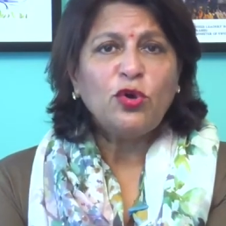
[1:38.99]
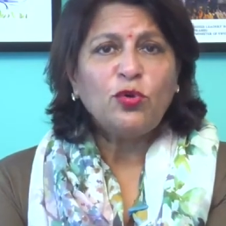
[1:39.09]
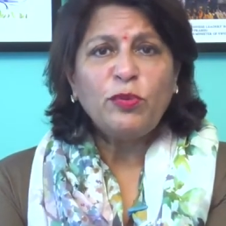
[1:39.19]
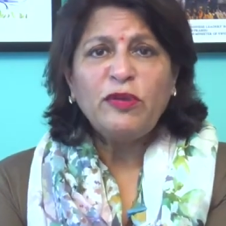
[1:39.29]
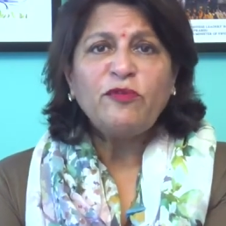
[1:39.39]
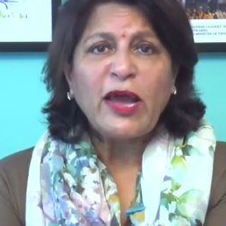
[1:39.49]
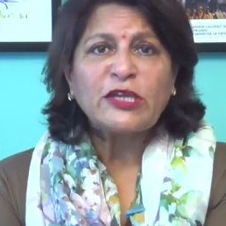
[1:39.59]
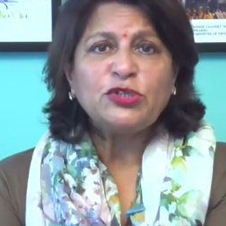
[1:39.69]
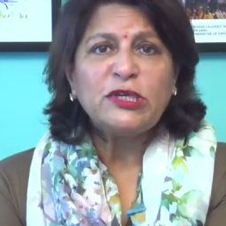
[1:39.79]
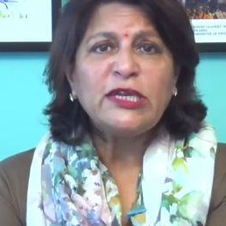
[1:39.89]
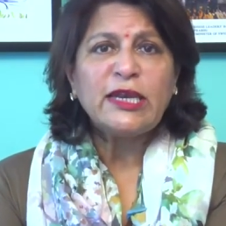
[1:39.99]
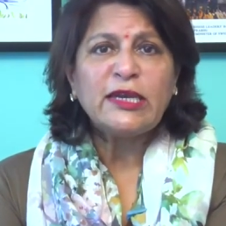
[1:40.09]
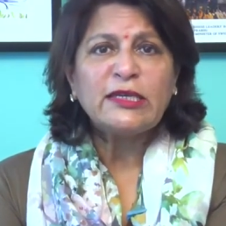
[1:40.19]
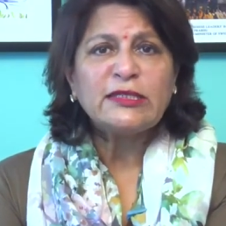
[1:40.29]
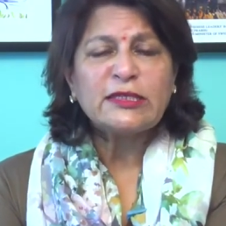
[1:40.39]
we've actually
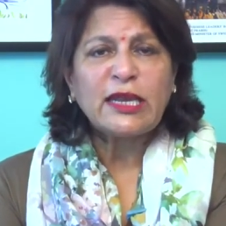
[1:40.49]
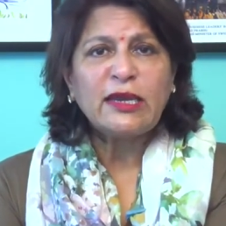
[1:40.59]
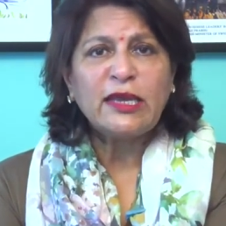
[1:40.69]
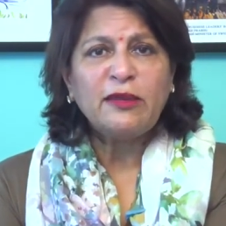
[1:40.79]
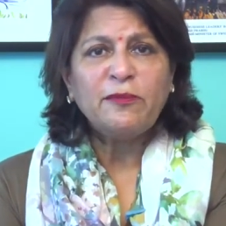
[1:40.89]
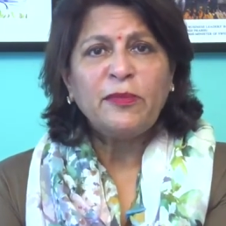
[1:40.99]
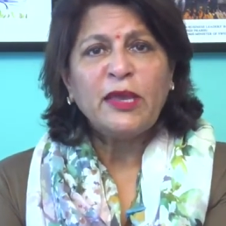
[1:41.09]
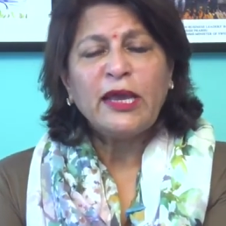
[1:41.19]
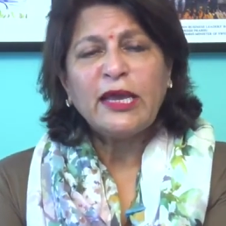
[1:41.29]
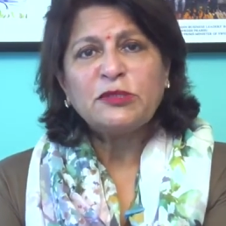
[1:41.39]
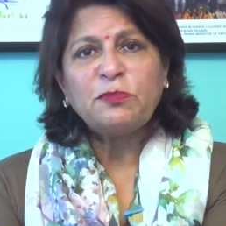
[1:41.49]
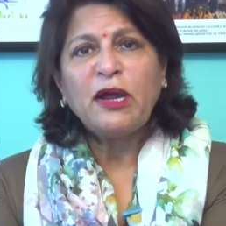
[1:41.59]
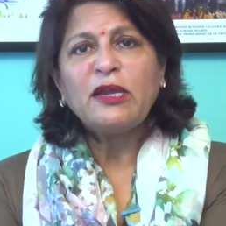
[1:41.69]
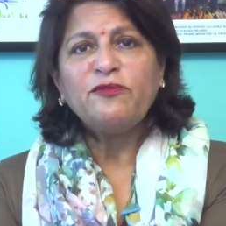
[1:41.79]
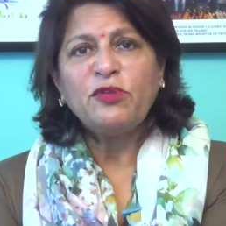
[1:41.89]
done a study as
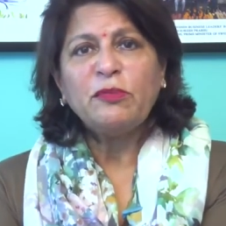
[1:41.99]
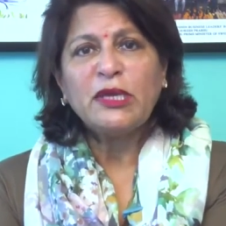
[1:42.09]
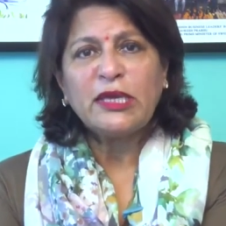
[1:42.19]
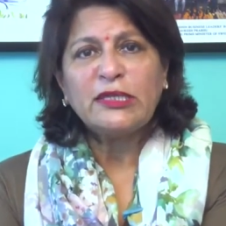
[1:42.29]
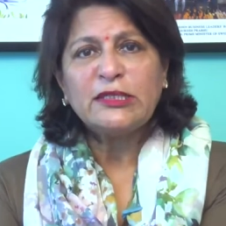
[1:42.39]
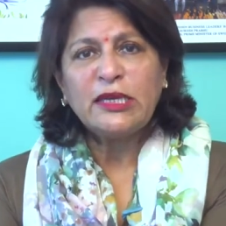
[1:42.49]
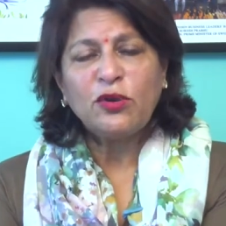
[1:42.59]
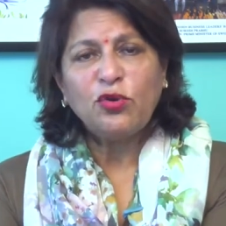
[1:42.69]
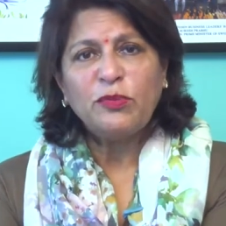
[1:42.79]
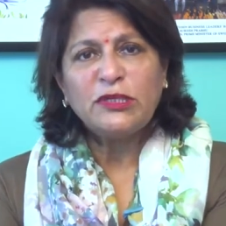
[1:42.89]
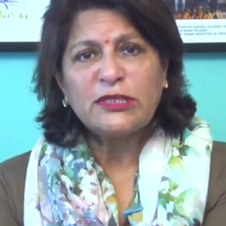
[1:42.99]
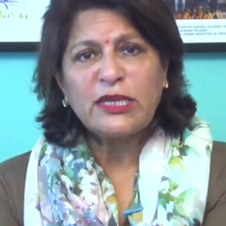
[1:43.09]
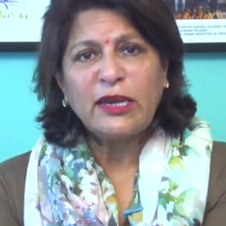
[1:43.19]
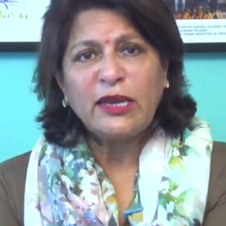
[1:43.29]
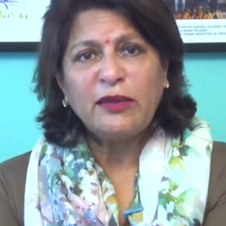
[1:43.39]
part of the McKinsey Global
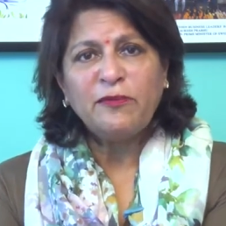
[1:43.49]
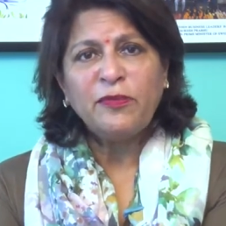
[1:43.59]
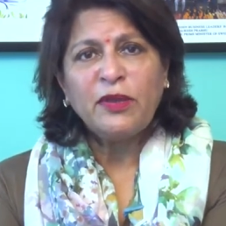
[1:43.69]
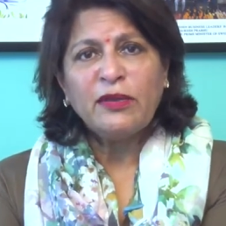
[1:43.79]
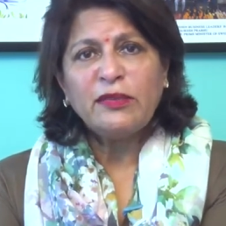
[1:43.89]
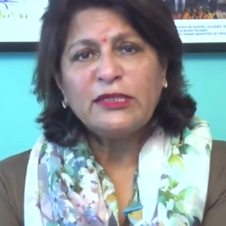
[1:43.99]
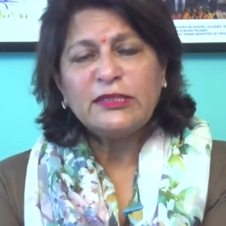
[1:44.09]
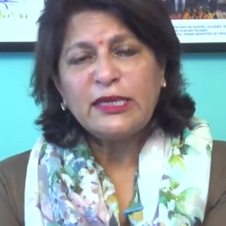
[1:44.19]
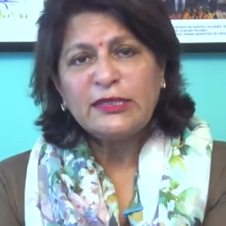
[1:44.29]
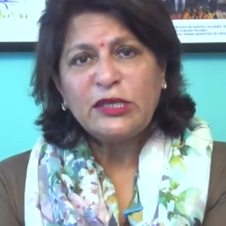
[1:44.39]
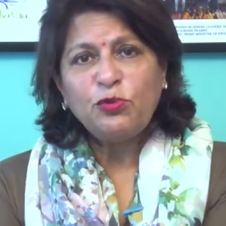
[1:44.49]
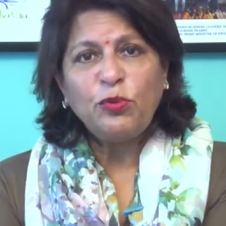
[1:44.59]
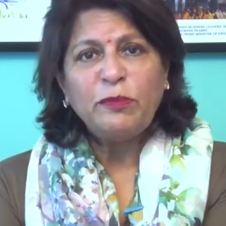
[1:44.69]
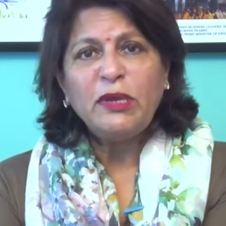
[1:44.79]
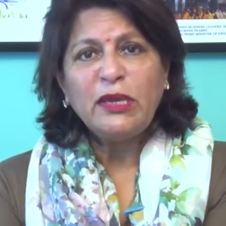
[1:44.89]
Study that says that
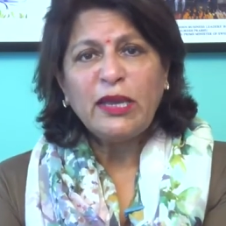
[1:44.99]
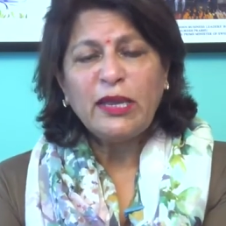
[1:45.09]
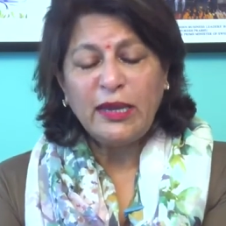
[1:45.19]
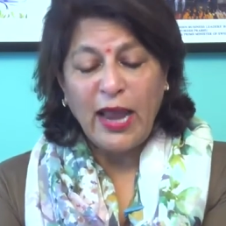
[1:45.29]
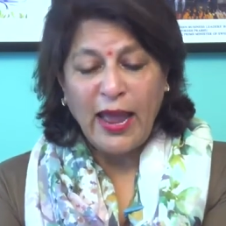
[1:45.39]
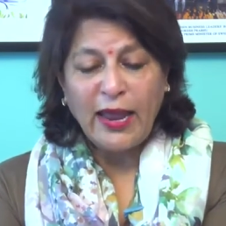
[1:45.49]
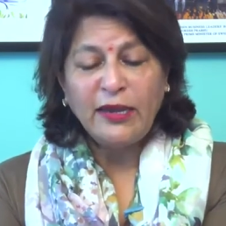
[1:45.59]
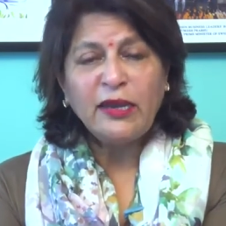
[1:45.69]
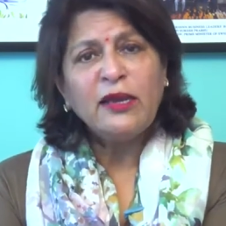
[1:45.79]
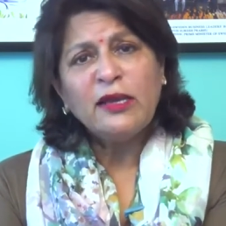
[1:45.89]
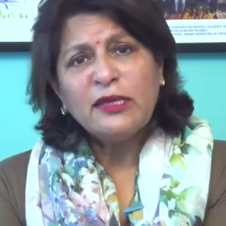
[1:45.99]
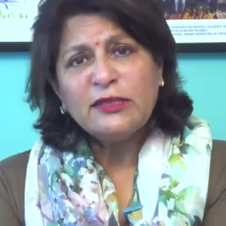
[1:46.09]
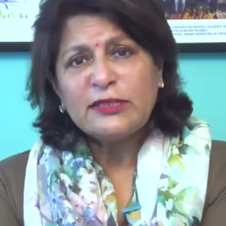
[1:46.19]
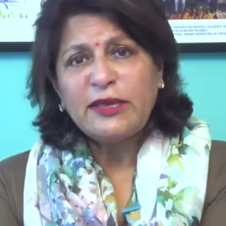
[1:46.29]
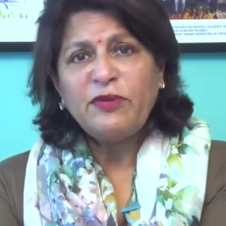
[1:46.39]
women can add
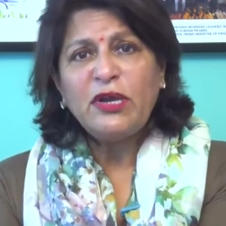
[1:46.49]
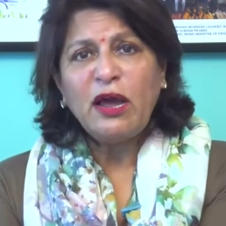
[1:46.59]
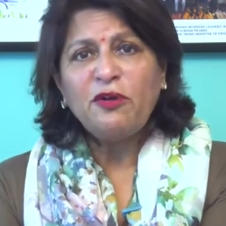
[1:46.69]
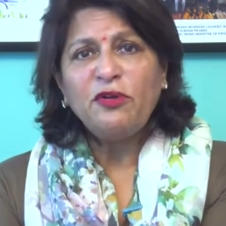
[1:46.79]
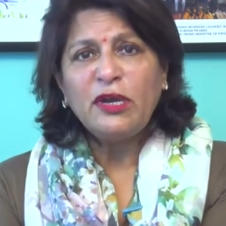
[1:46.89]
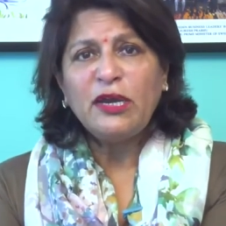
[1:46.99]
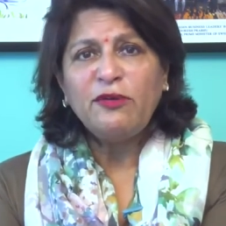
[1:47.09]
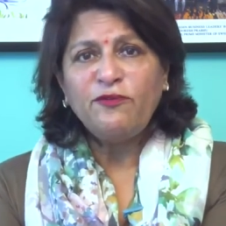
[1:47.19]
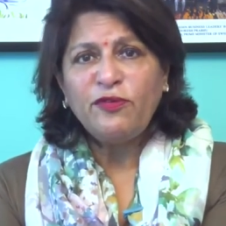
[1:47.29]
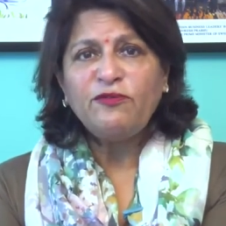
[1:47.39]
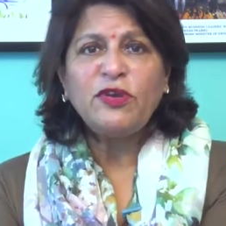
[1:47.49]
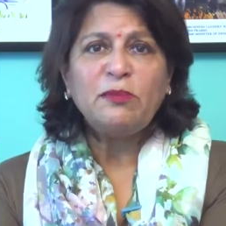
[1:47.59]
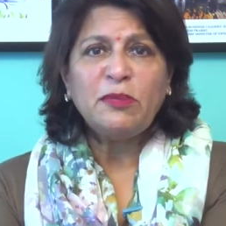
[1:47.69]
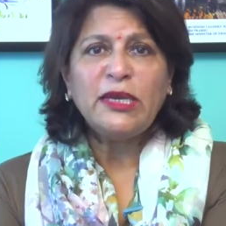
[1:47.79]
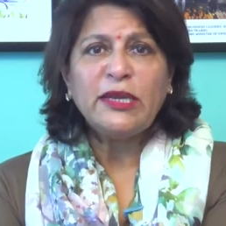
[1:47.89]

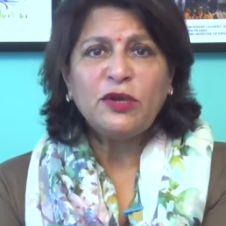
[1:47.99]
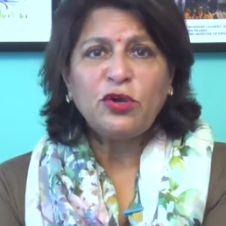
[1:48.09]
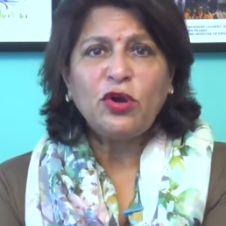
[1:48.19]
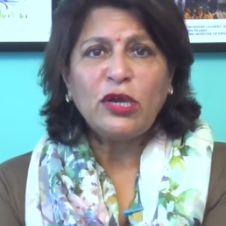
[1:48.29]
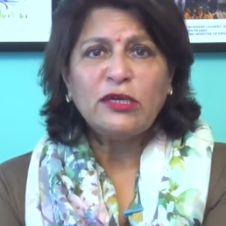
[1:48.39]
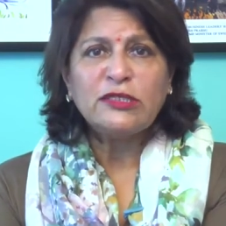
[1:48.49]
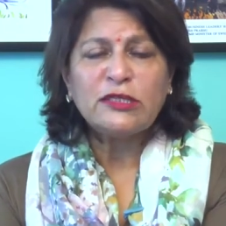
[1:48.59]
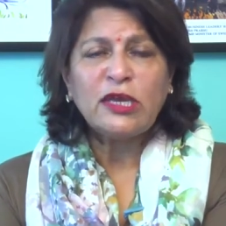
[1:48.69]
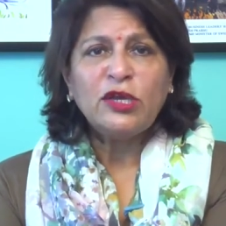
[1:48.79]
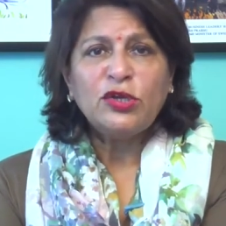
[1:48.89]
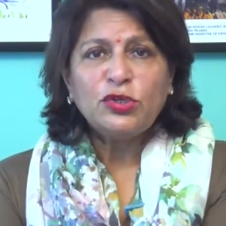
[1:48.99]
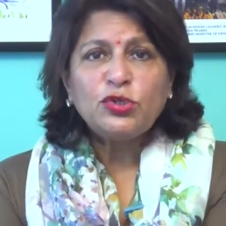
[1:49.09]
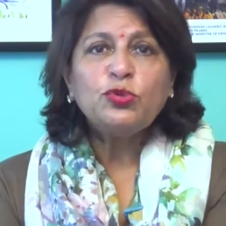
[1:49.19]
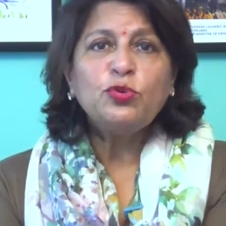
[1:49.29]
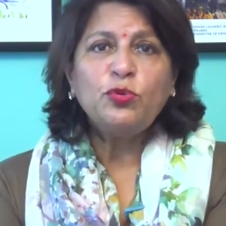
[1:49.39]
$750 billion
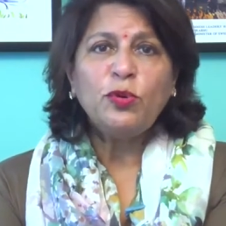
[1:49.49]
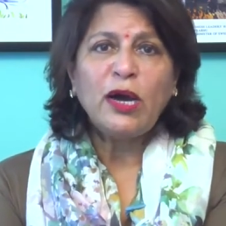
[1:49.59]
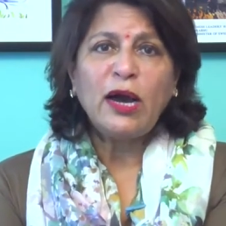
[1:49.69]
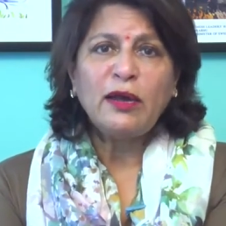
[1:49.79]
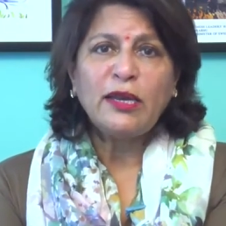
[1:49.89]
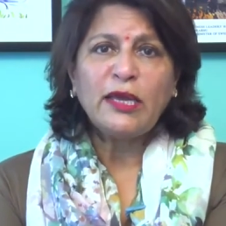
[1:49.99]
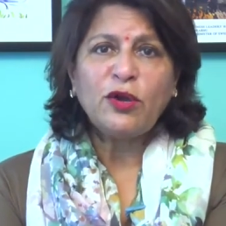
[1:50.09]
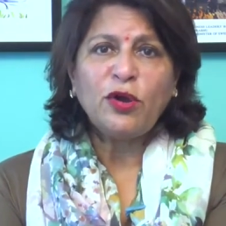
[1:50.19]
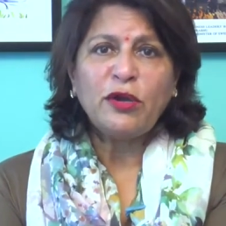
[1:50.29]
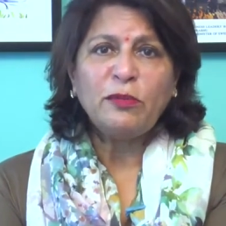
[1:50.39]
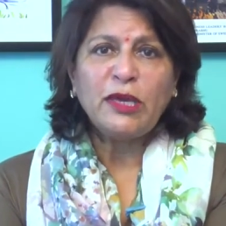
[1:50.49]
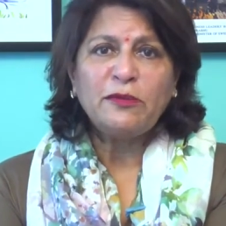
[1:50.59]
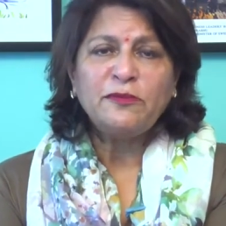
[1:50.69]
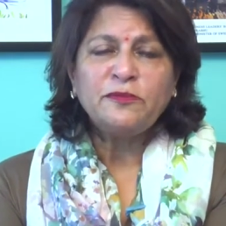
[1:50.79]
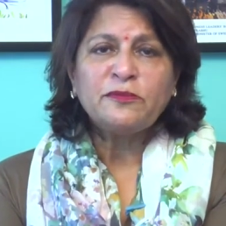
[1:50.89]
to our economy